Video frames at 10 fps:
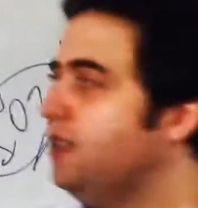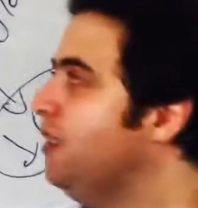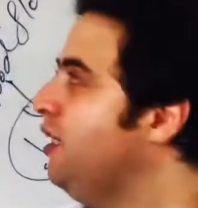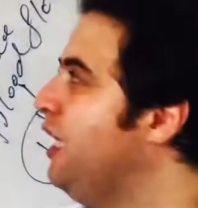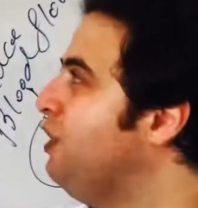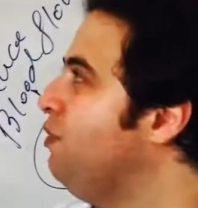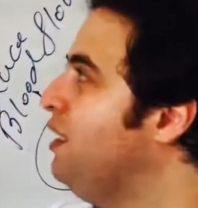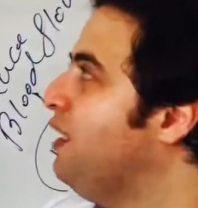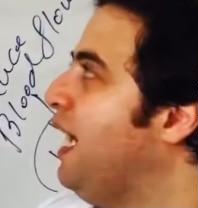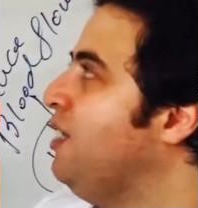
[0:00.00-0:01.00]
It will
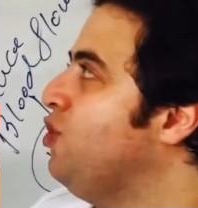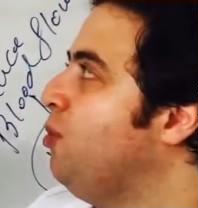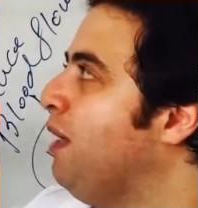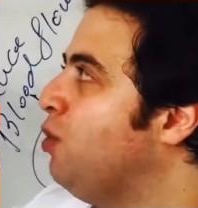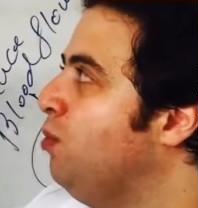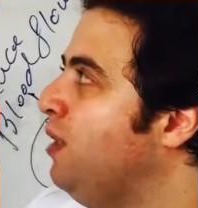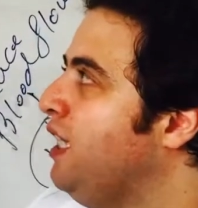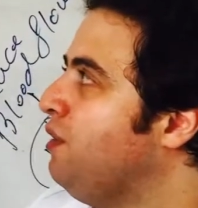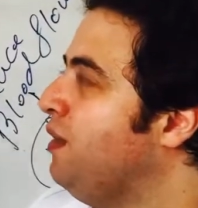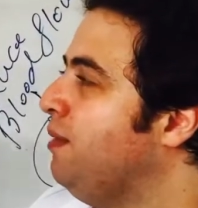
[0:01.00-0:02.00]
calcium accumulate,
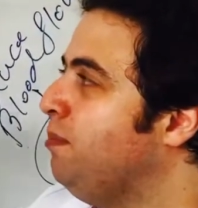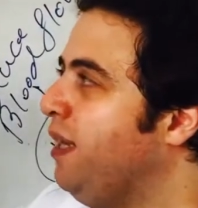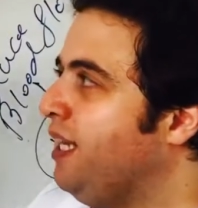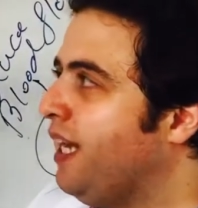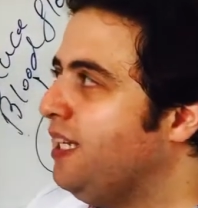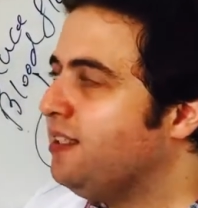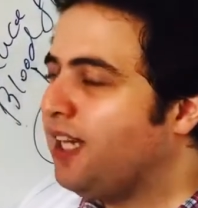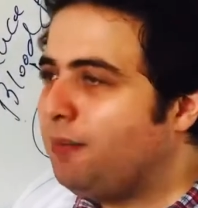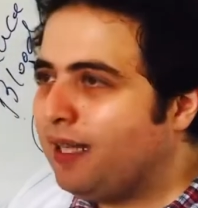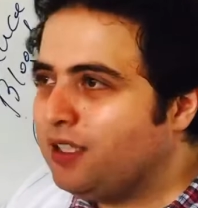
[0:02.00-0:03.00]
will make enzyme
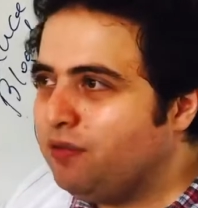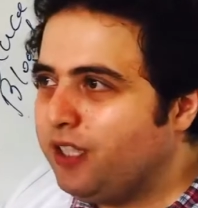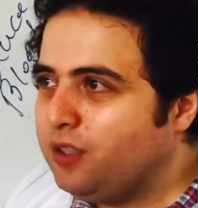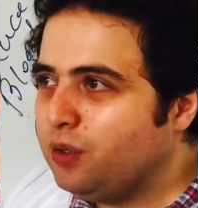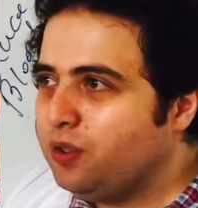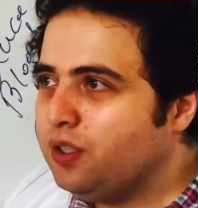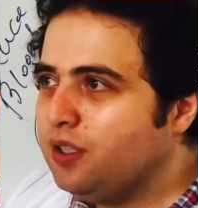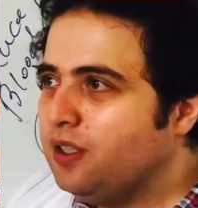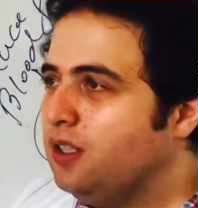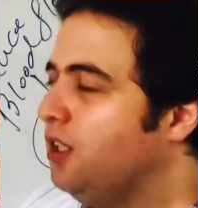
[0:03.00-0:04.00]
activator.
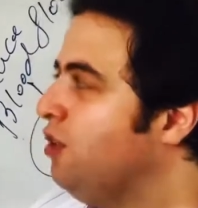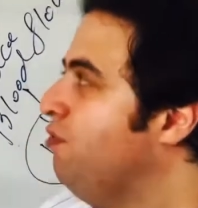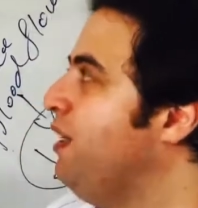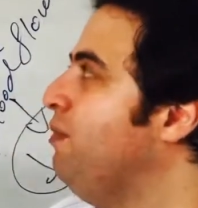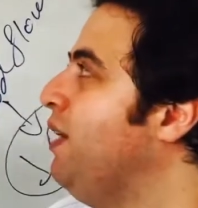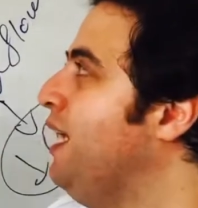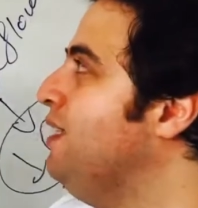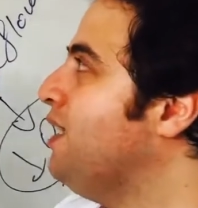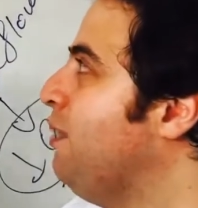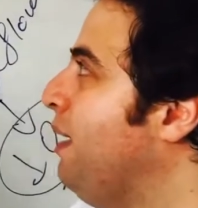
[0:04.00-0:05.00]
When
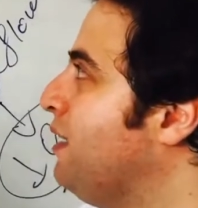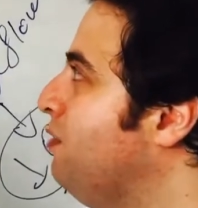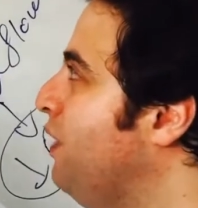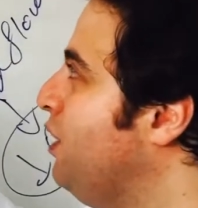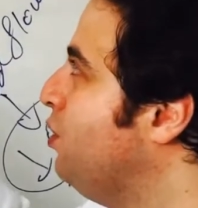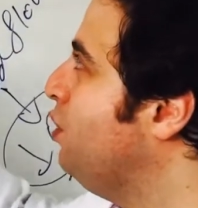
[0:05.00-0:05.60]
enzyme activator